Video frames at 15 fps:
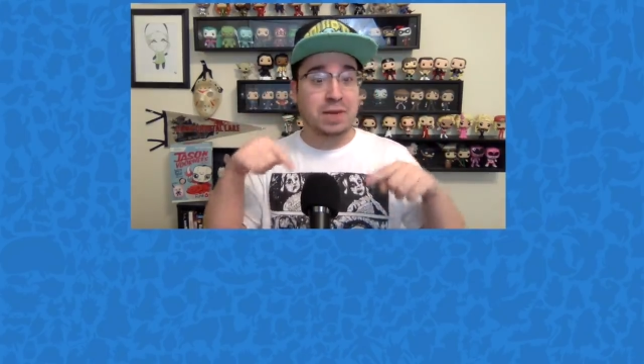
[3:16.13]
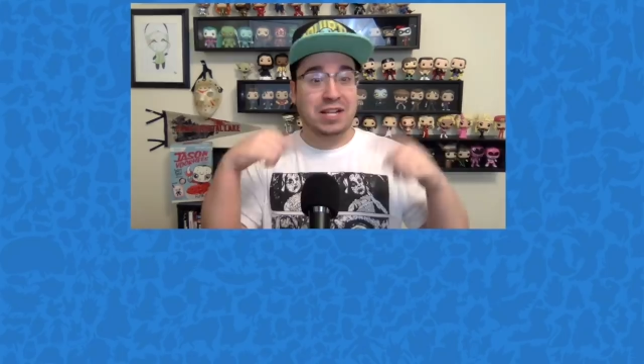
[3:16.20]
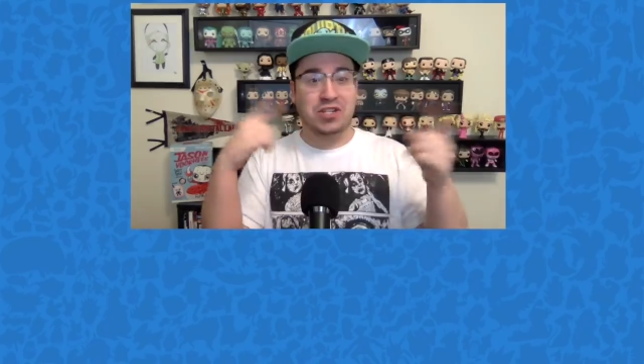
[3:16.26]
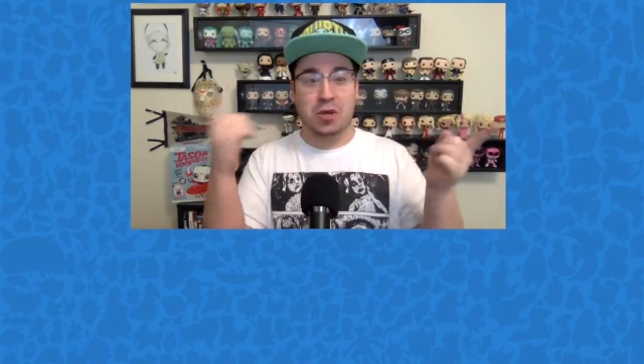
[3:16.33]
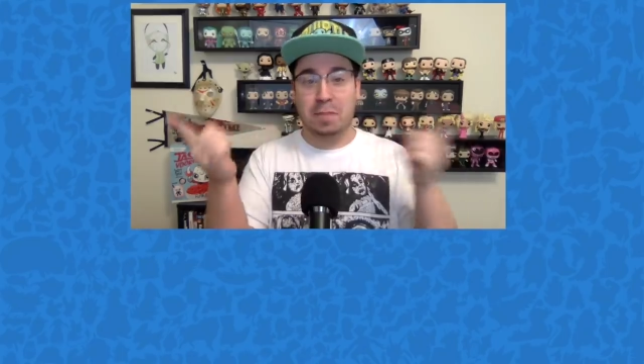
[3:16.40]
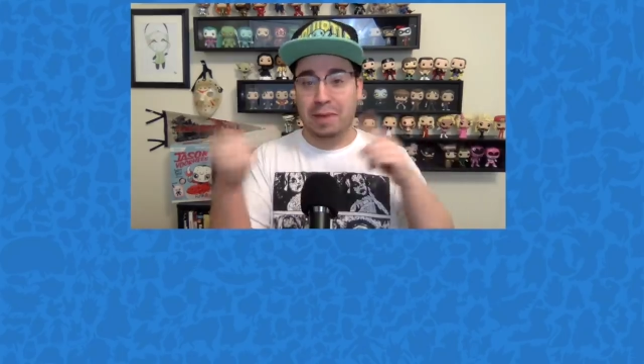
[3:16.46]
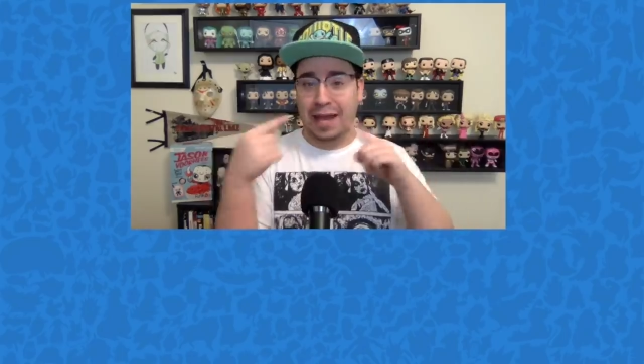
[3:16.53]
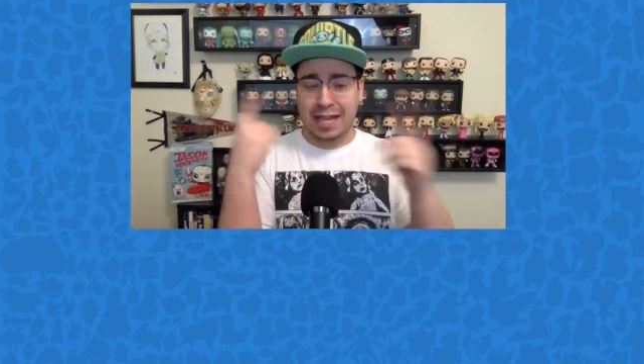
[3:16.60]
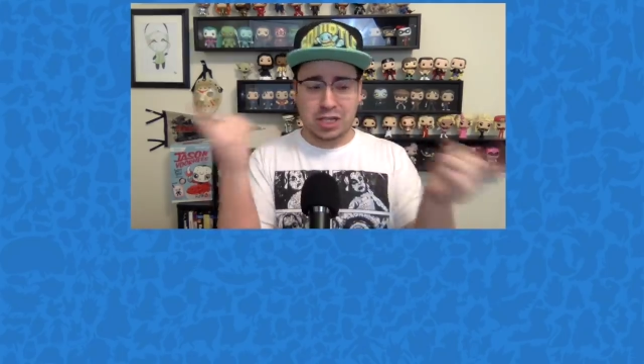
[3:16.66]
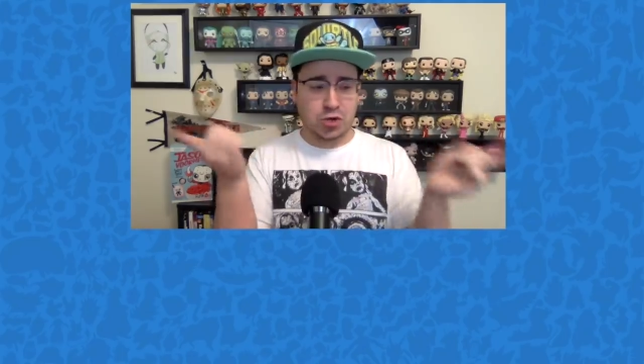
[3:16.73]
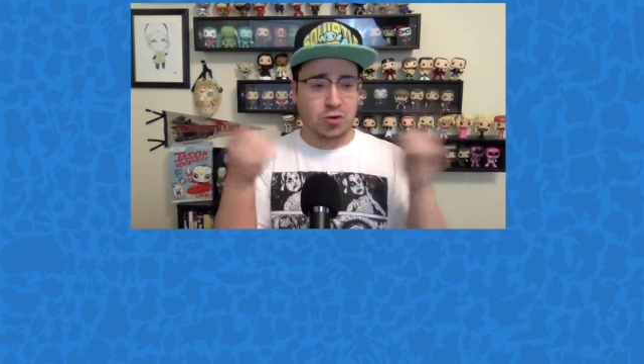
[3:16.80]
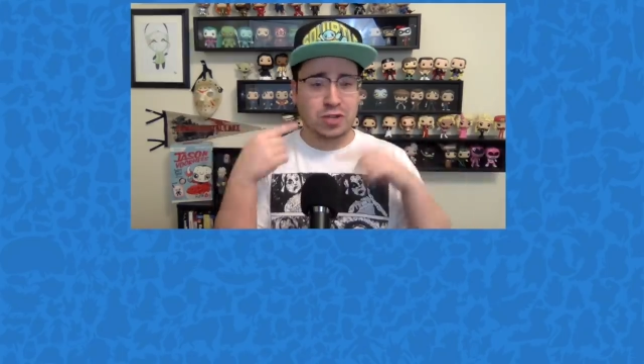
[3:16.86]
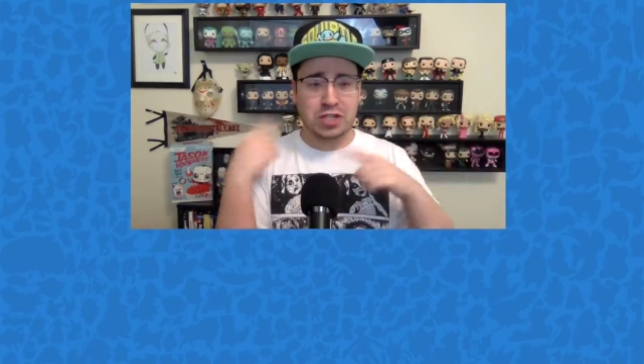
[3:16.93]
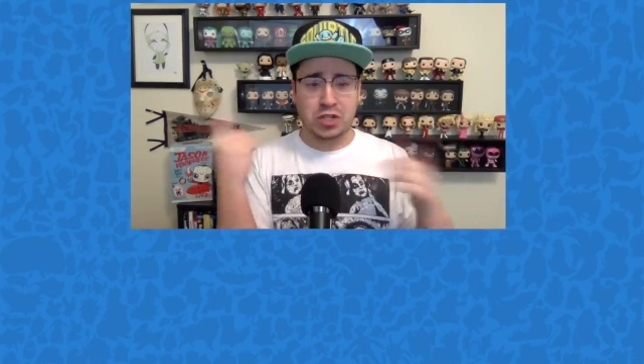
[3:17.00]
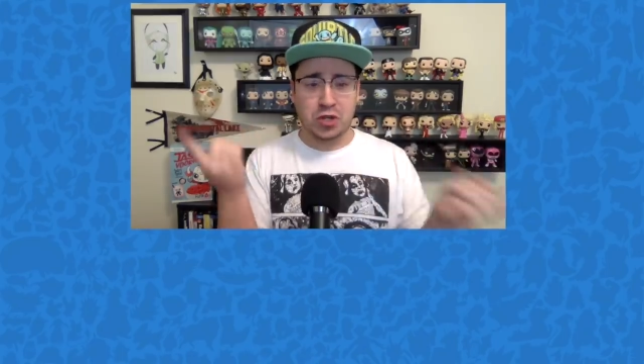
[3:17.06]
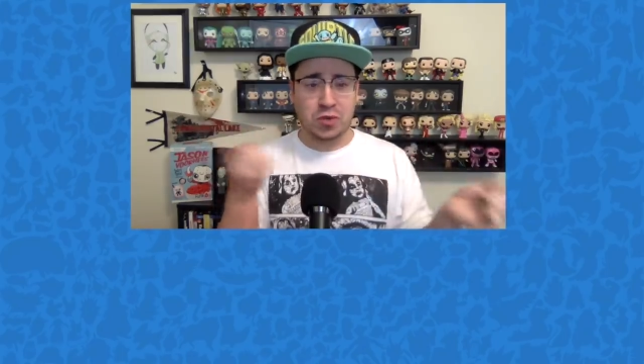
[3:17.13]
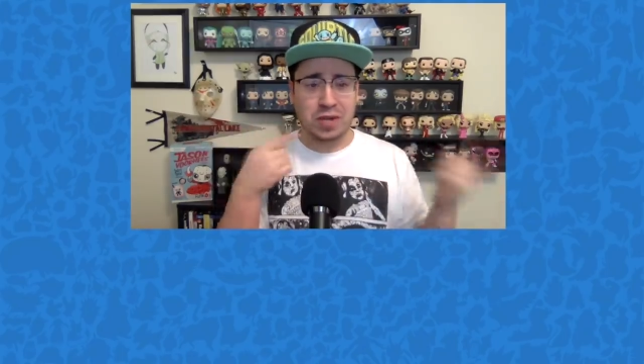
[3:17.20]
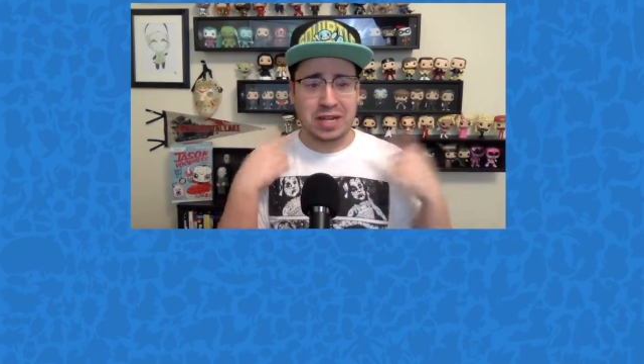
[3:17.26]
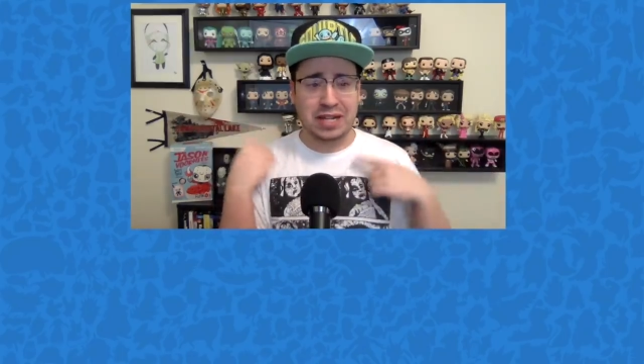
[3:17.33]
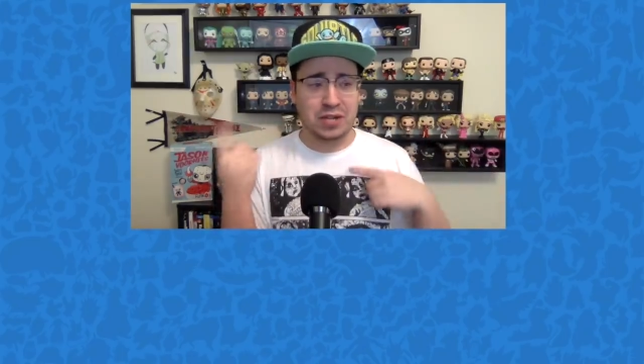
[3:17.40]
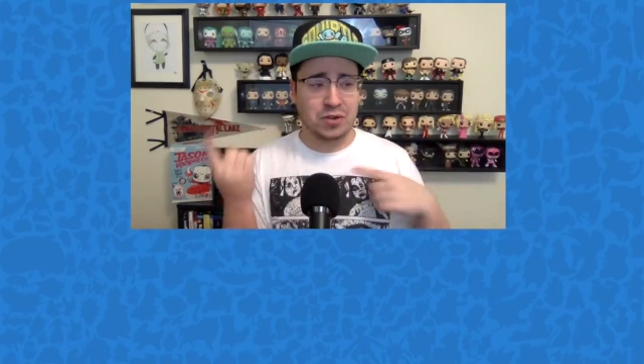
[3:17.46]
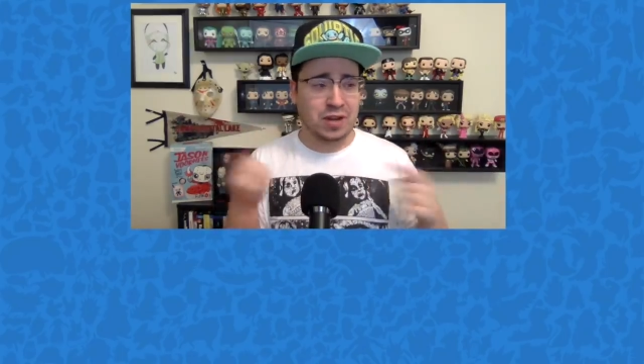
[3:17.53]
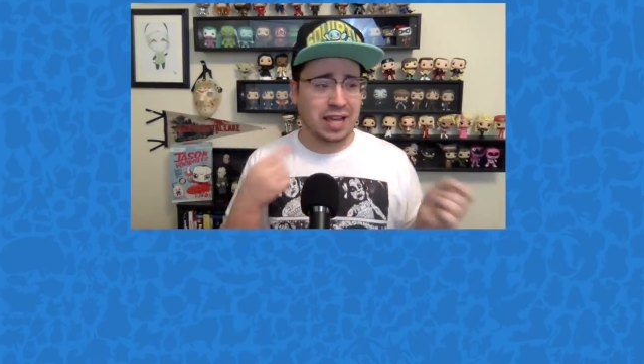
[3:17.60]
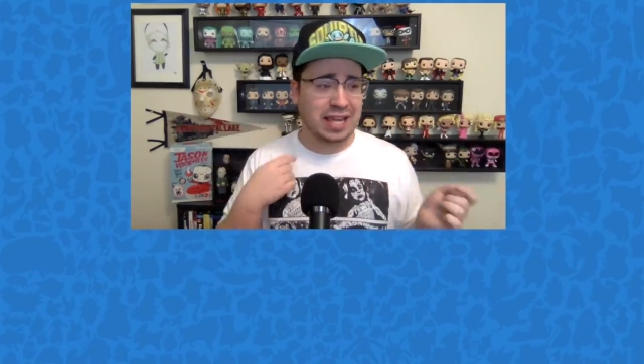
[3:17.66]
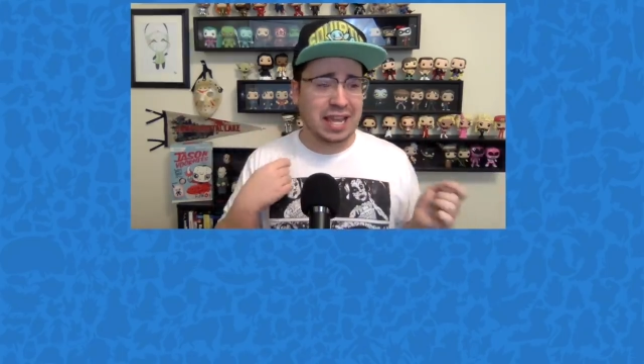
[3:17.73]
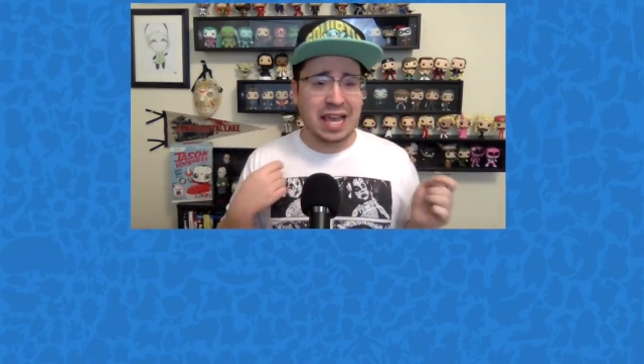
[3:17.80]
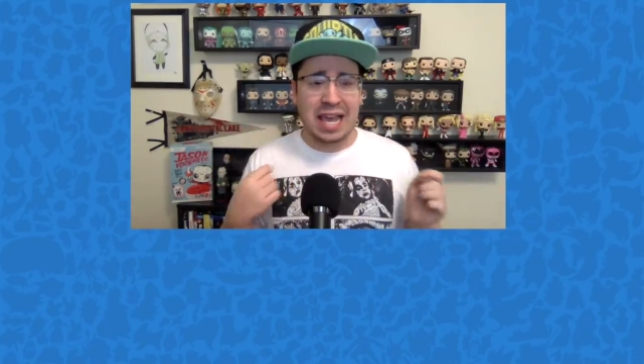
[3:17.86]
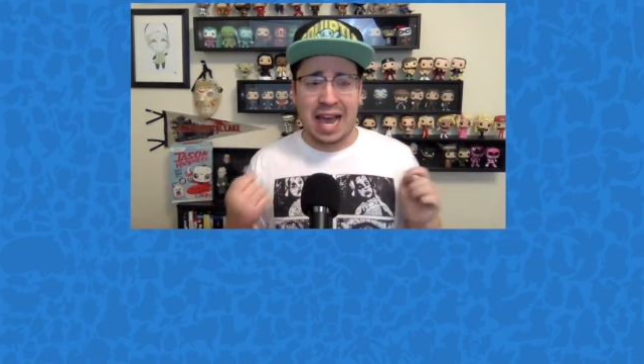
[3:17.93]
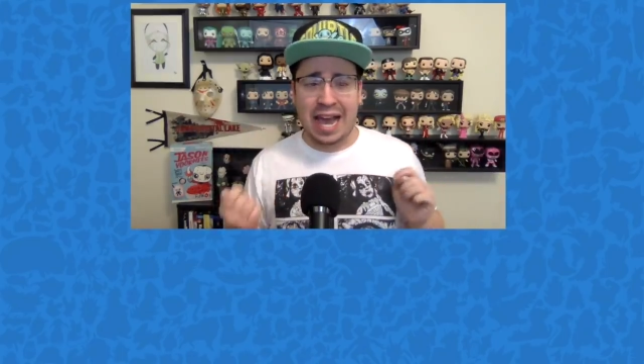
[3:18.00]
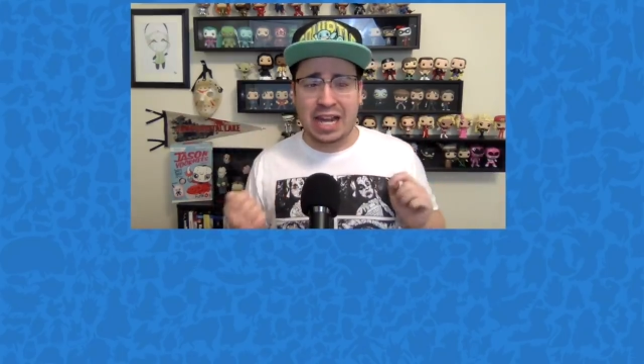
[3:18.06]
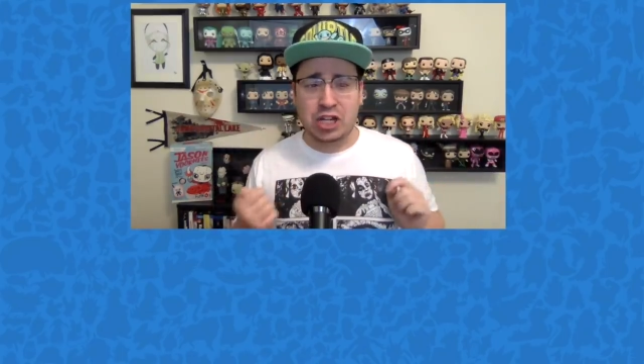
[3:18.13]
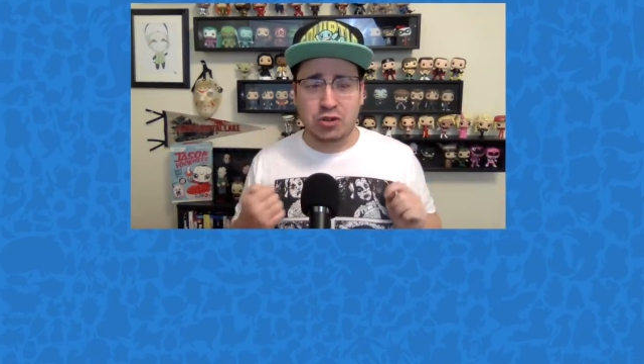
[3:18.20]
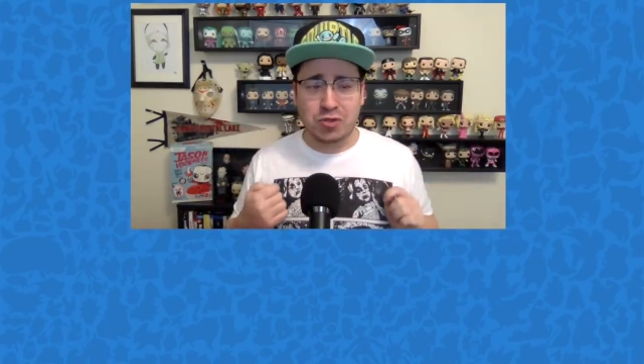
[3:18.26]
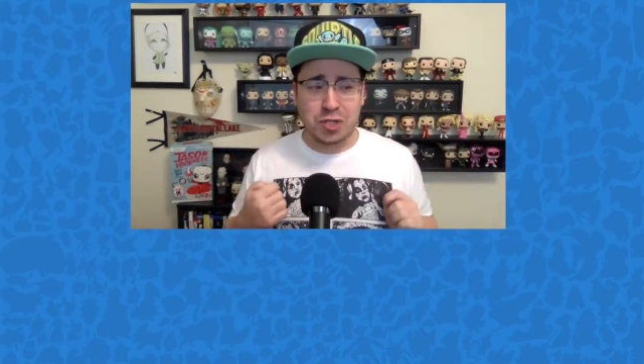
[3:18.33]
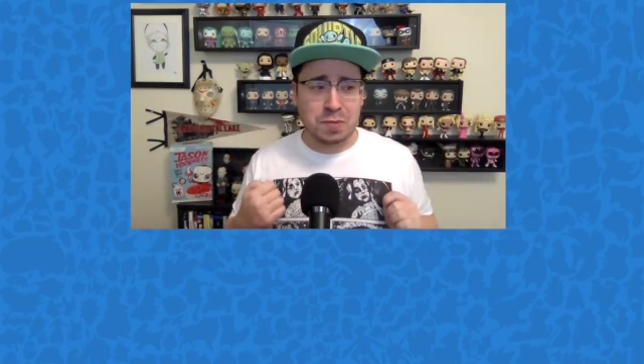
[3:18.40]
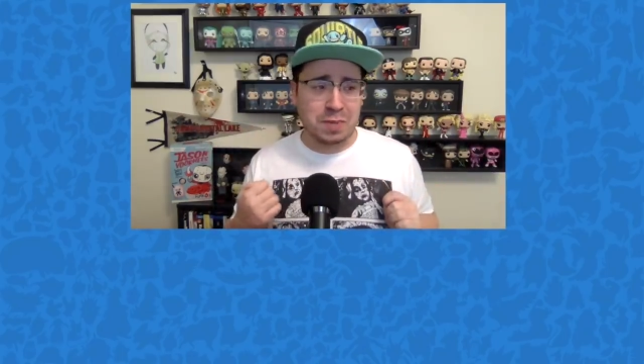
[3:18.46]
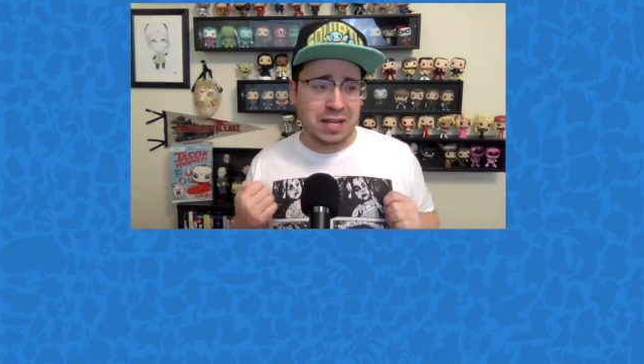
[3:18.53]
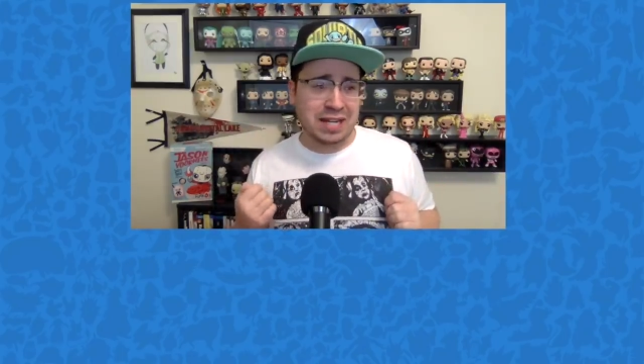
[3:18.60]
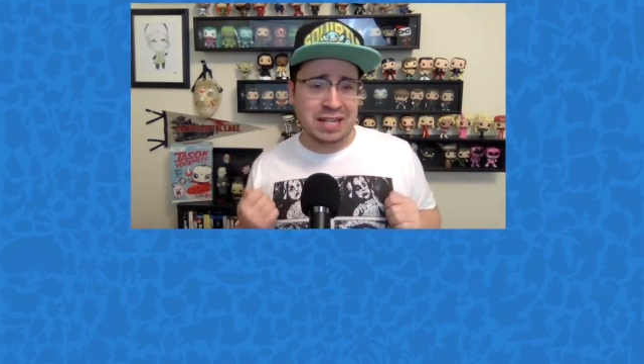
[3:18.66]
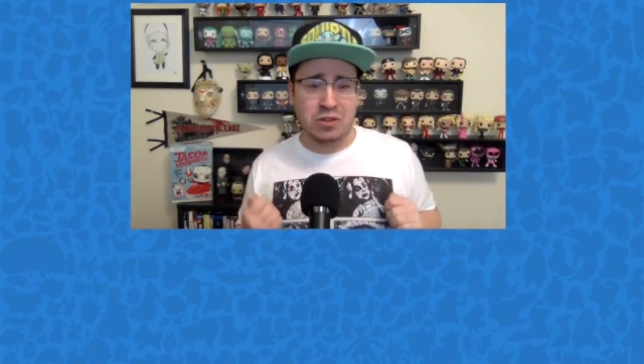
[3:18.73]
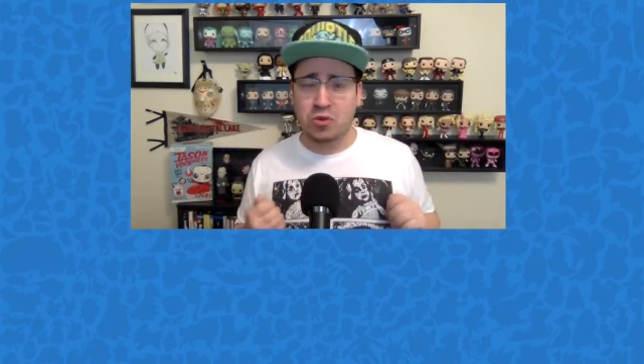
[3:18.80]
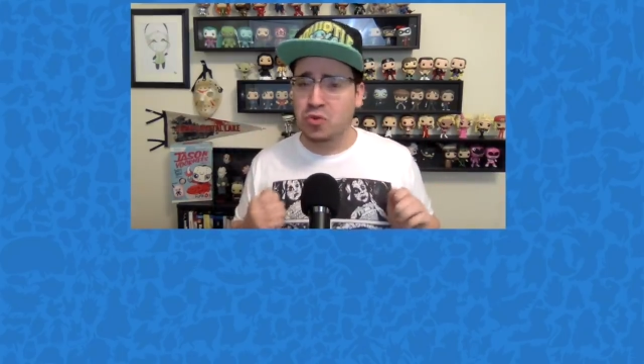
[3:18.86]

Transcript: but I saw Blastoise doing a little like Hydro Spin.